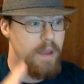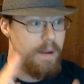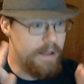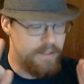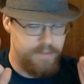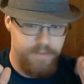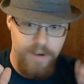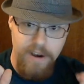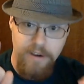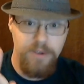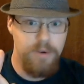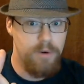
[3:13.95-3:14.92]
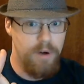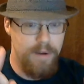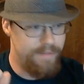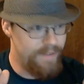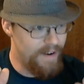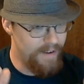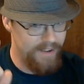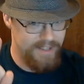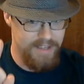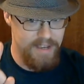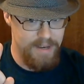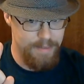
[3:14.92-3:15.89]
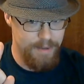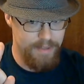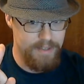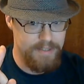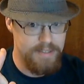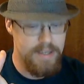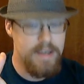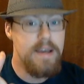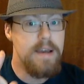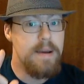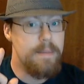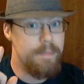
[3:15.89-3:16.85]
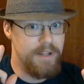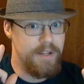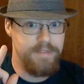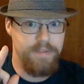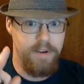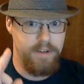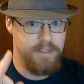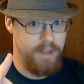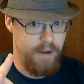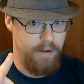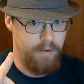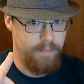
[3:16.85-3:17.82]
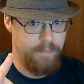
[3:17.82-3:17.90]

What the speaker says: It's very cool. I'm very excited about this, but it's very scary.